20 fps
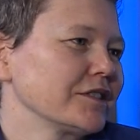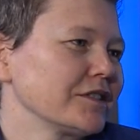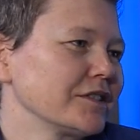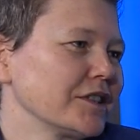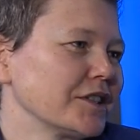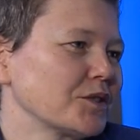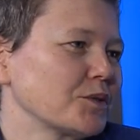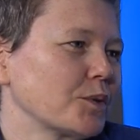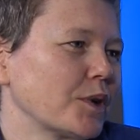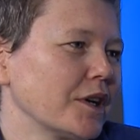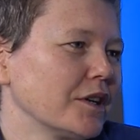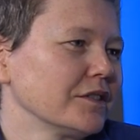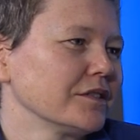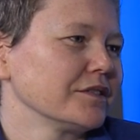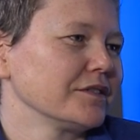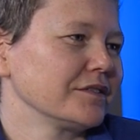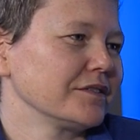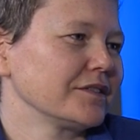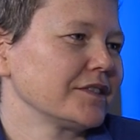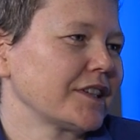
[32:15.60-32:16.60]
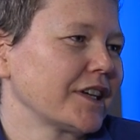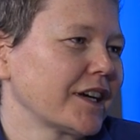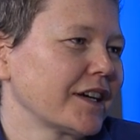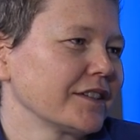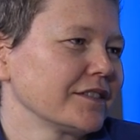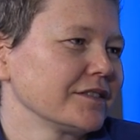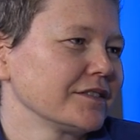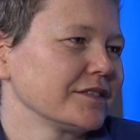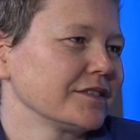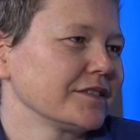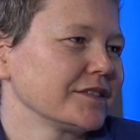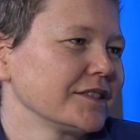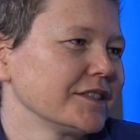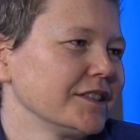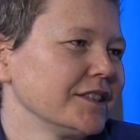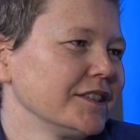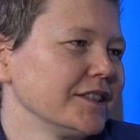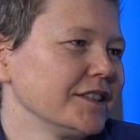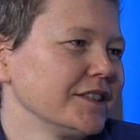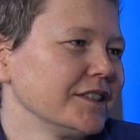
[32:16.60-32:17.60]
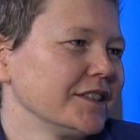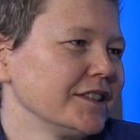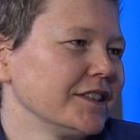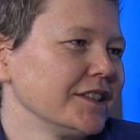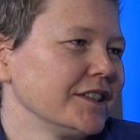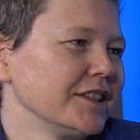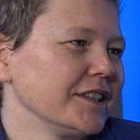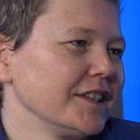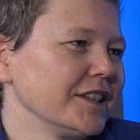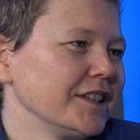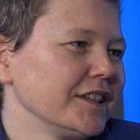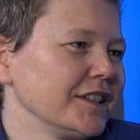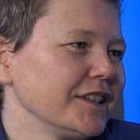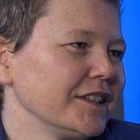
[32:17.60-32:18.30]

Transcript: as well. Yeah. Yeah. So